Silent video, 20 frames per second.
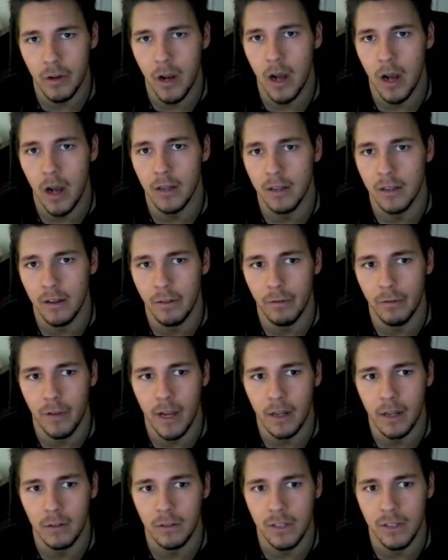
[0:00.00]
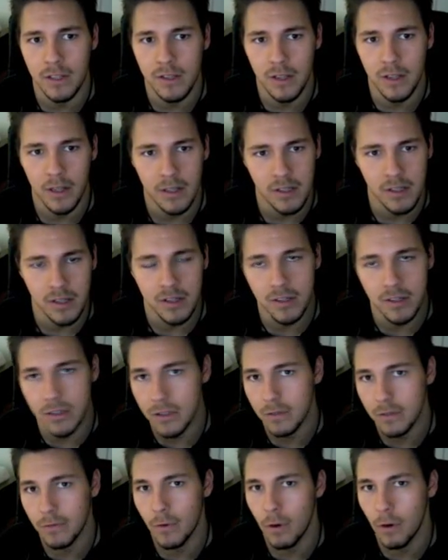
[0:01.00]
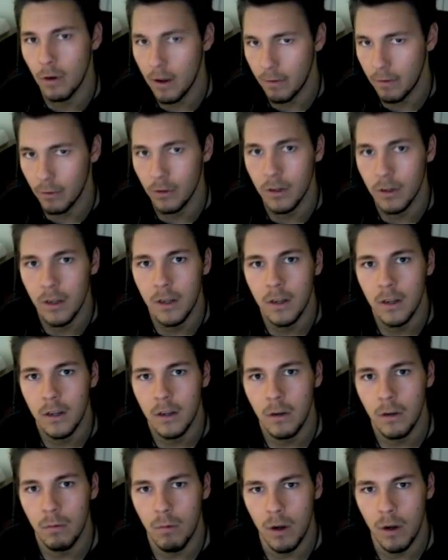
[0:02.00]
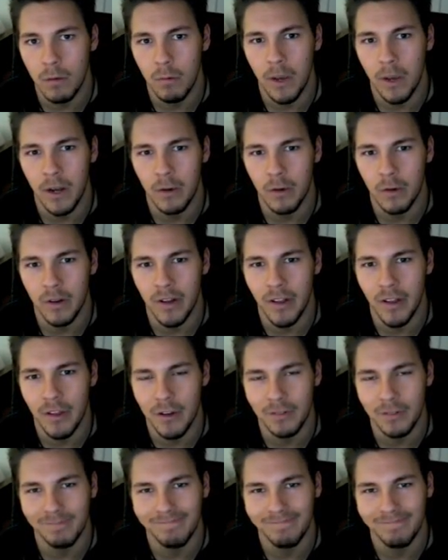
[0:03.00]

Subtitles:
cognitive faculties in existence forever, one way or another.